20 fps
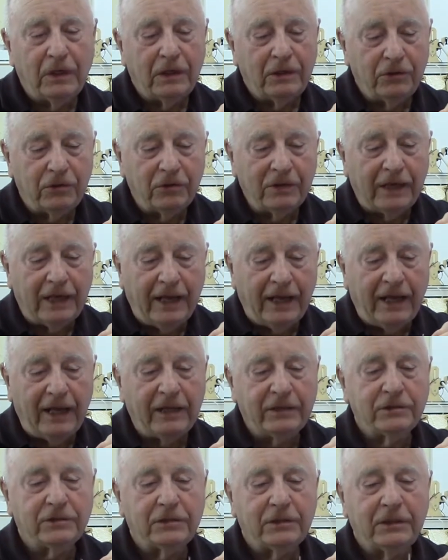you can
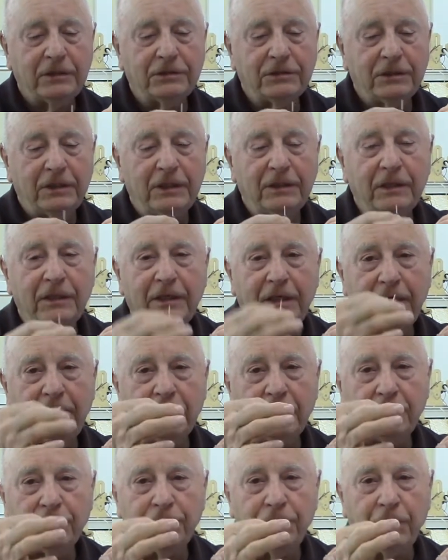actually see the
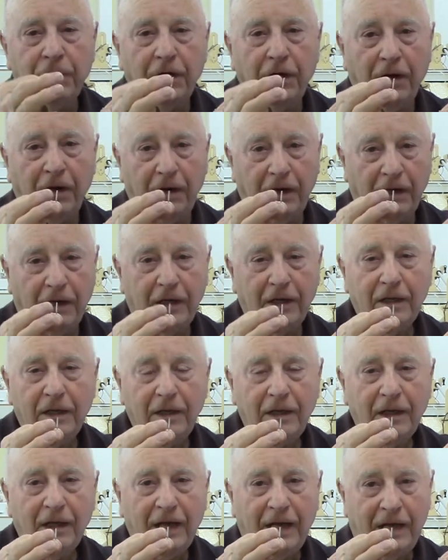needle turn
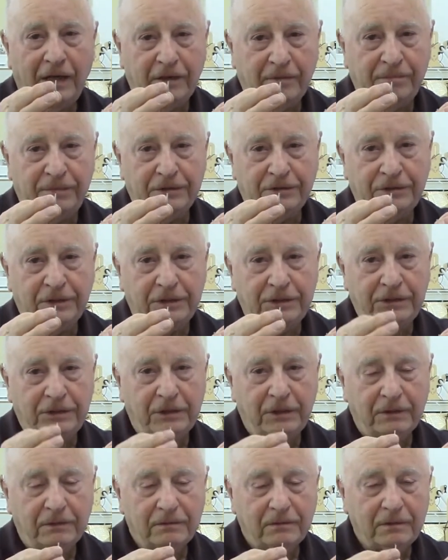out of position.
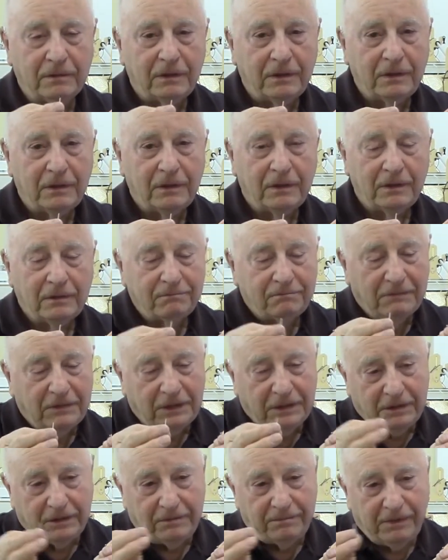
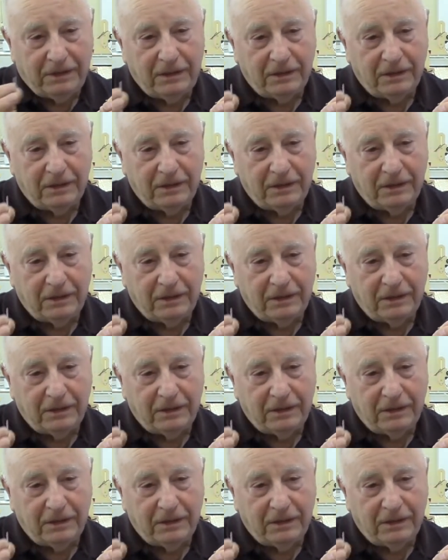It could be